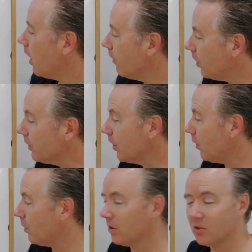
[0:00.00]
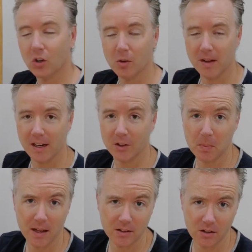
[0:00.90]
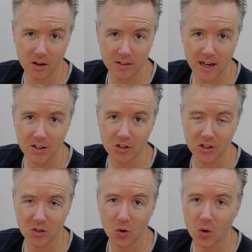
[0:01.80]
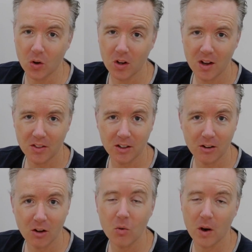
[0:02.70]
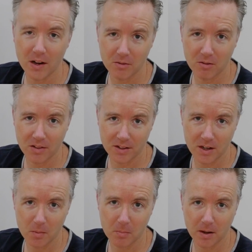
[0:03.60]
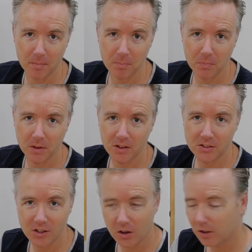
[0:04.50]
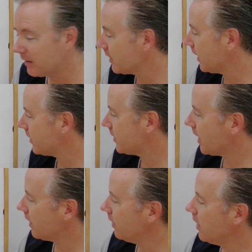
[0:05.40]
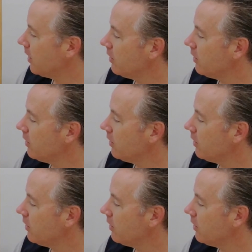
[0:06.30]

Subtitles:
I've also want to talk about expanded notation, or the long way to write the number. So let's get started.